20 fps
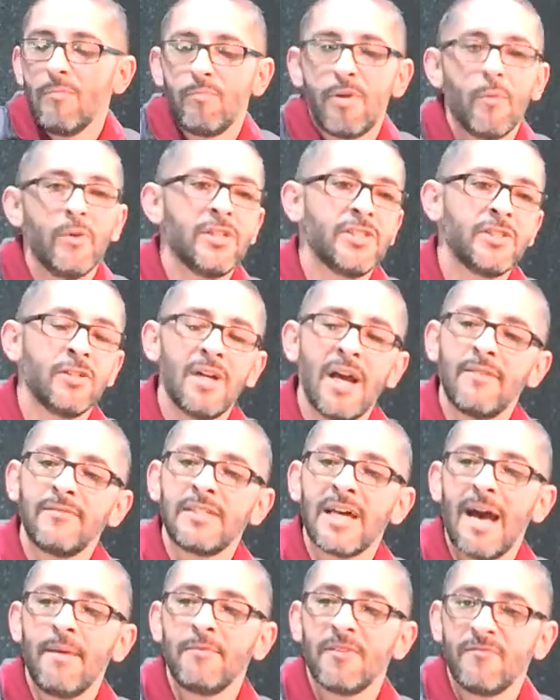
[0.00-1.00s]
But we sure
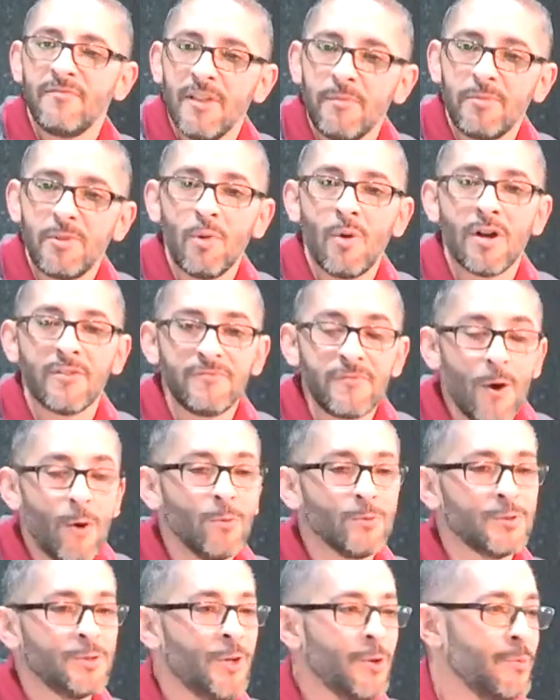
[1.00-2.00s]
have time to flip through our
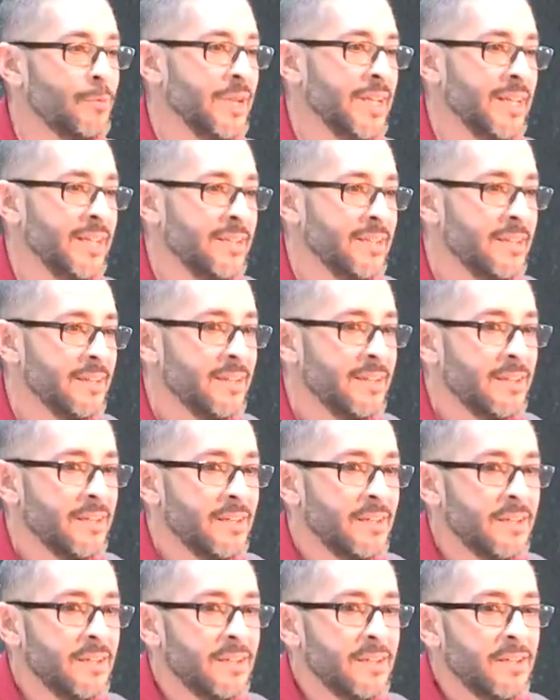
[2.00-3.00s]
phones, don't we?
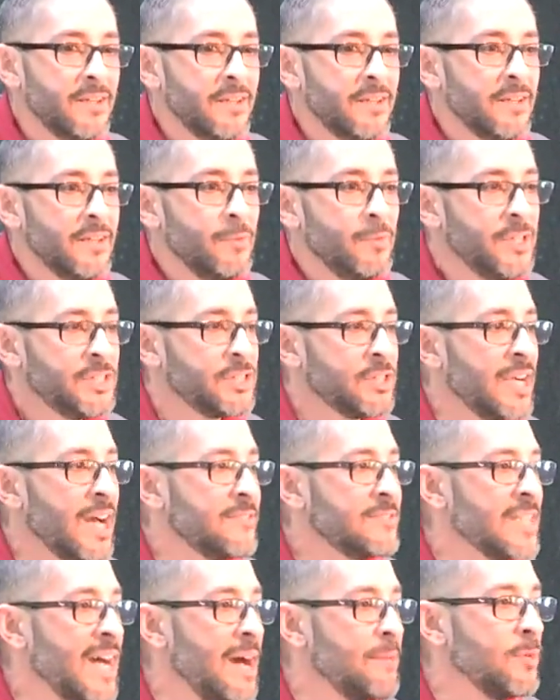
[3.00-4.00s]
We sure
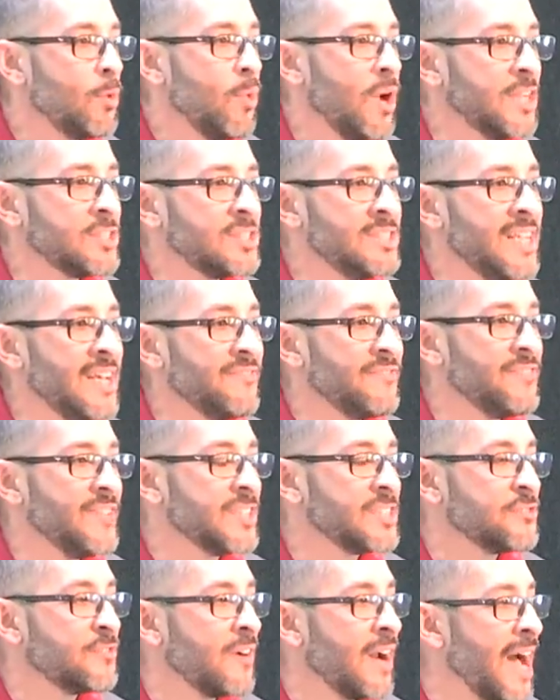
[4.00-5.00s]
have time to watch
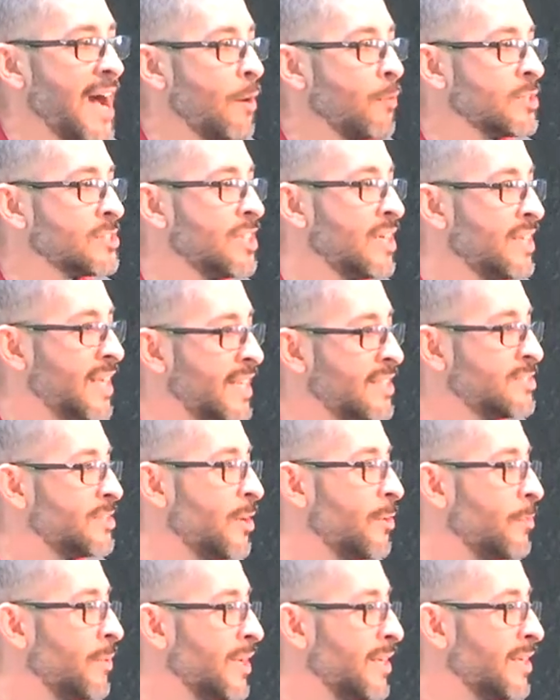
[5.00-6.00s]
Netflix for hours on end,
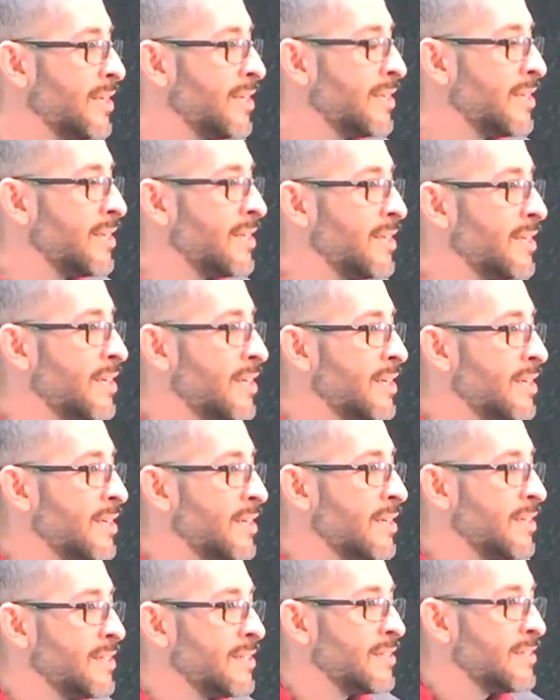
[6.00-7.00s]
don't we?
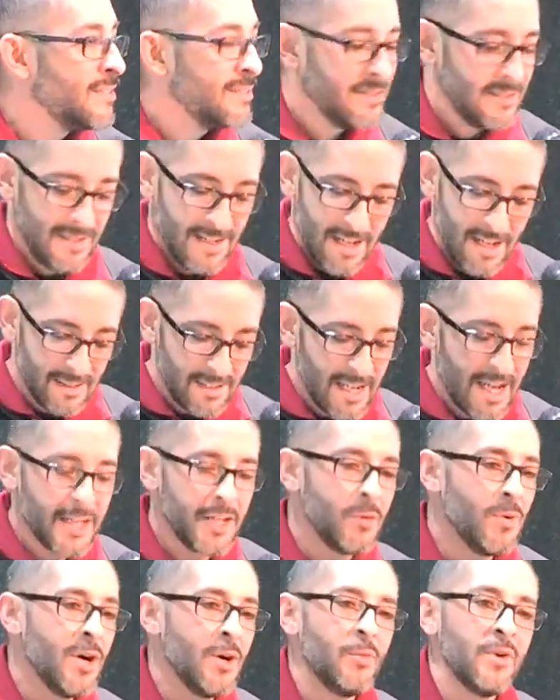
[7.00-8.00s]
I'll tell
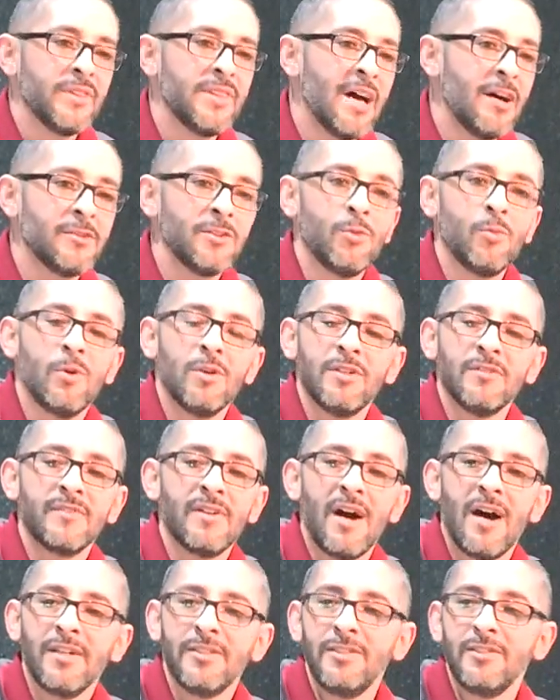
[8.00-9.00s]
you what, without the Word of
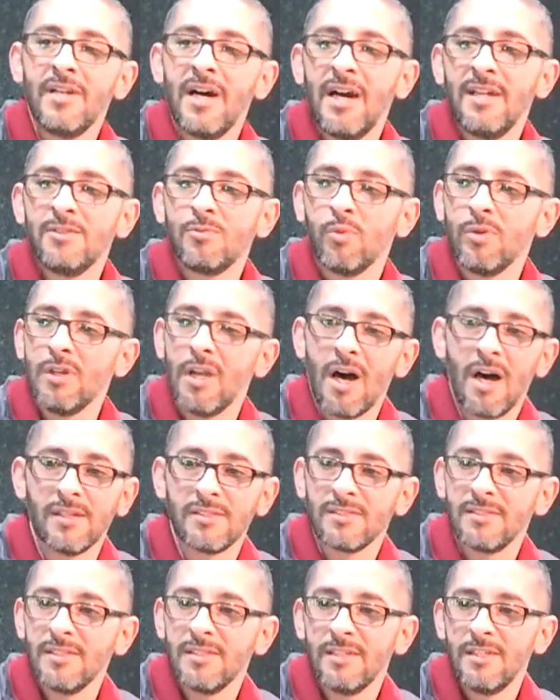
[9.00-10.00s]
God, you guys, we're
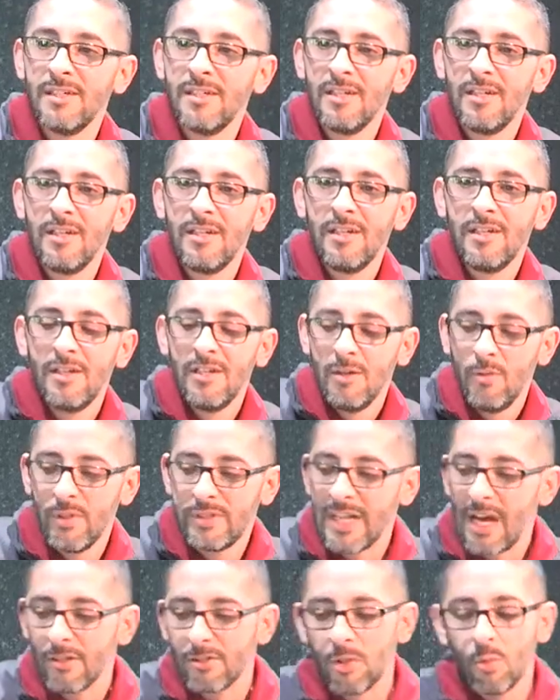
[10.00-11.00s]
lost.
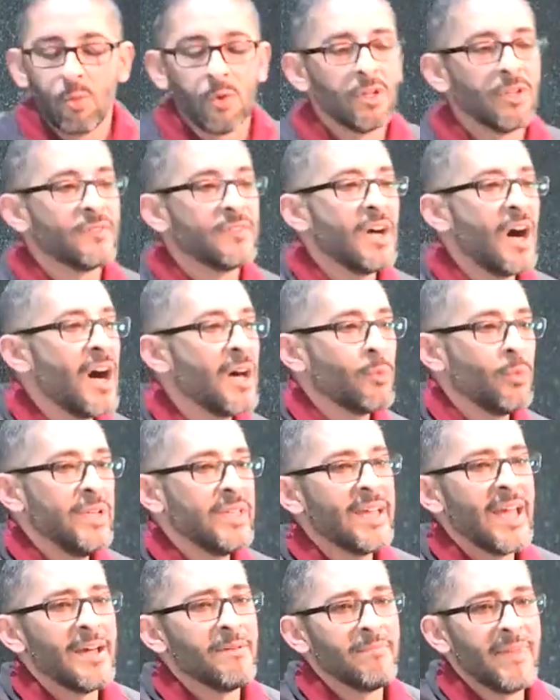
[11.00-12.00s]
Without the word of God,
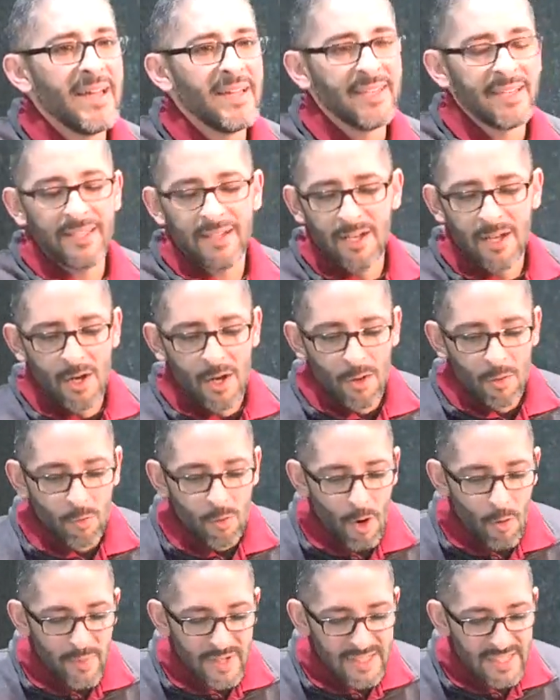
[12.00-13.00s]
we can't make it.
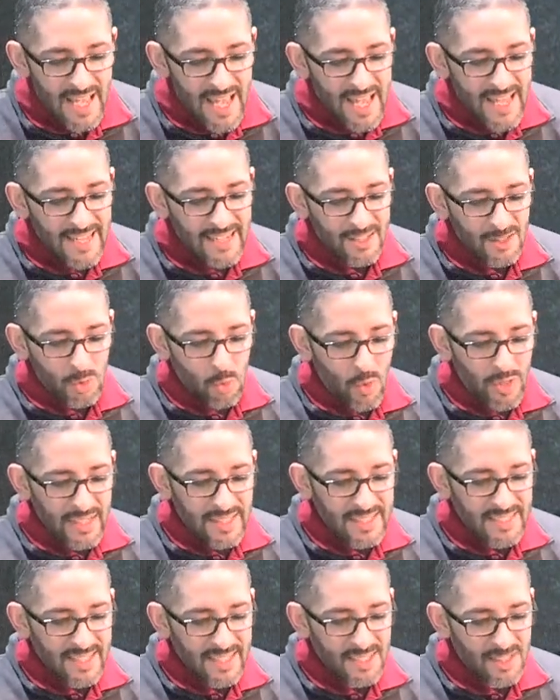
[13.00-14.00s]
Romans 8,
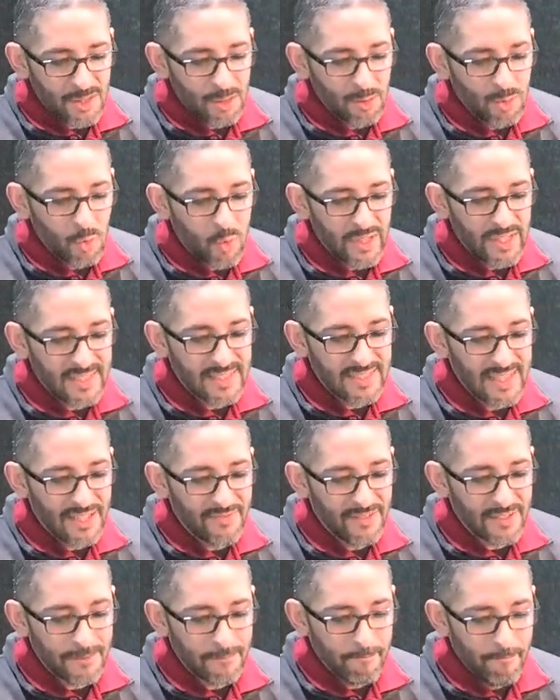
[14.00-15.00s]
26 through
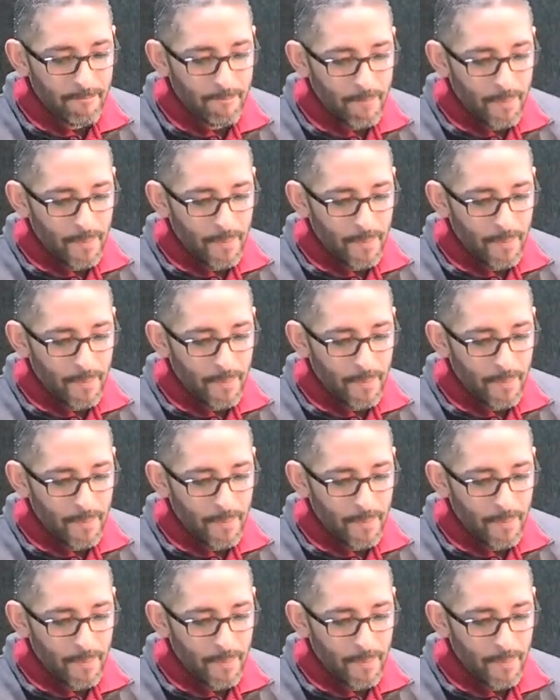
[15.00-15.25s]
27.